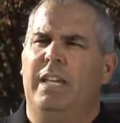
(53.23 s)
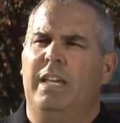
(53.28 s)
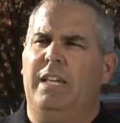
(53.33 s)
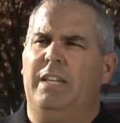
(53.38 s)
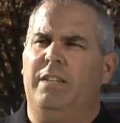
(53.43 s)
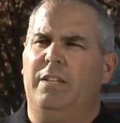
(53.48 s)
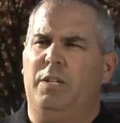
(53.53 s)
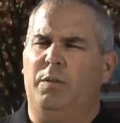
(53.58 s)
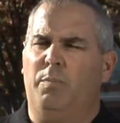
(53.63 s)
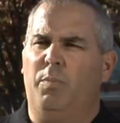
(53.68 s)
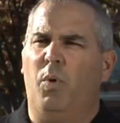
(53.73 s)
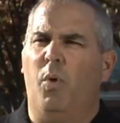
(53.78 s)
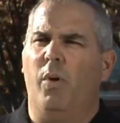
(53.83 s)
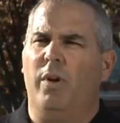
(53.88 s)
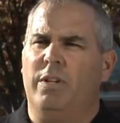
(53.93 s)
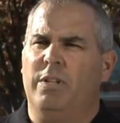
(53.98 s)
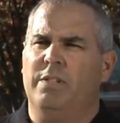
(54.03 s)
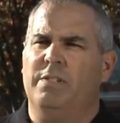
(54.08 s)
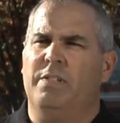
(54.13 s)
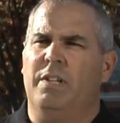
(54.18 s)
and the
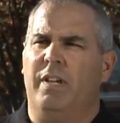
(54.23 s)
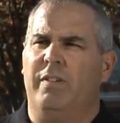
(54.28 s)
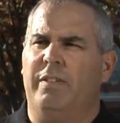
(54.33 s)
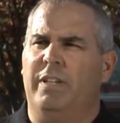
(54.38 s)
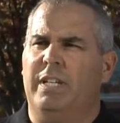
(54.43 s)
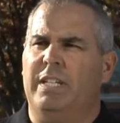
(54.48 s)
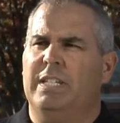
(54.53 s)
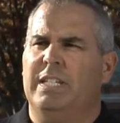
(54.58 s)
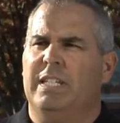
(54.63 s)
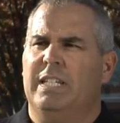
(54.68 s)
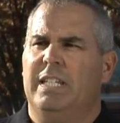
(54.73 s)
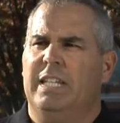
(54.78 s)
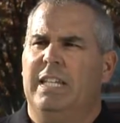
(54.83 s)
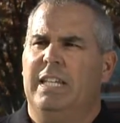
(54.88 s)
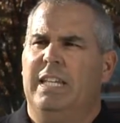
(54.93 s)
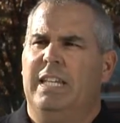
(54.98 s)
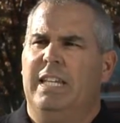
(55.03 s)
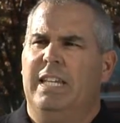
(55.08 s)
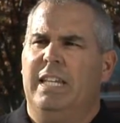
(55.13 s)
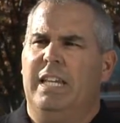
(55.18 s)
importance of it
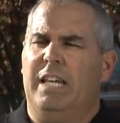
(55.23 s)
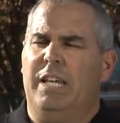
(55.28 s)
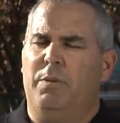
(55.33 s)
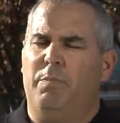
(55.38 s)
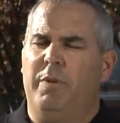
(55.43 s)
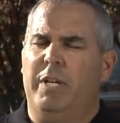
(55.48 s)
and